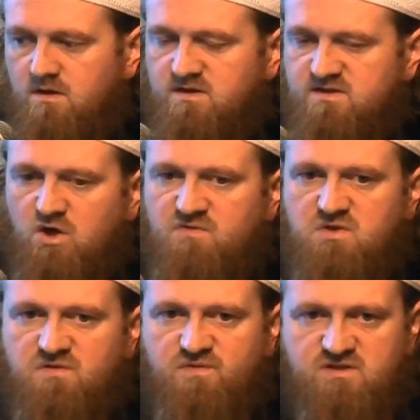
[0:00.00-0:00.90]
So after
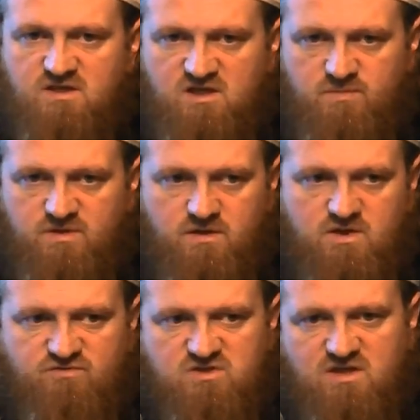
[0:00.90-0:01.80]
the first takbirah,
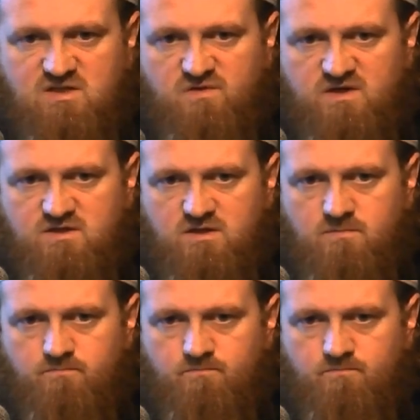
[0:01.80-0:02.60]
you recite Al-Fatiha